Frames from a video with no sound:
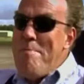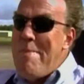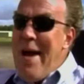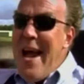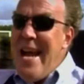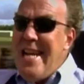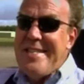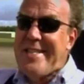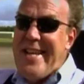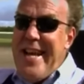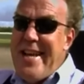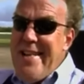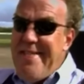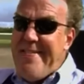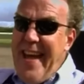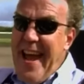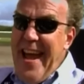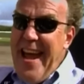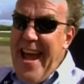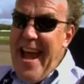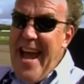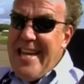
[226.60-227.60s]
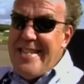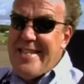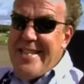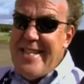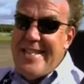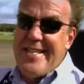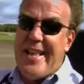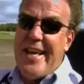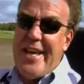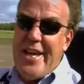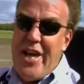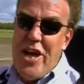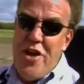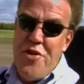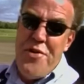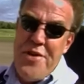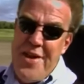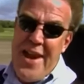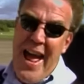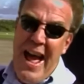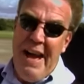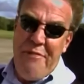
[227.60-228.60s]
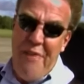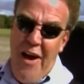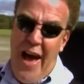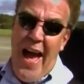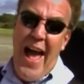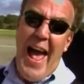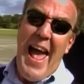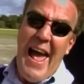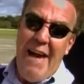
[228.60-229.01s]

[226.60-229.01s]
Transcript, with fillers: amazing thing is that you never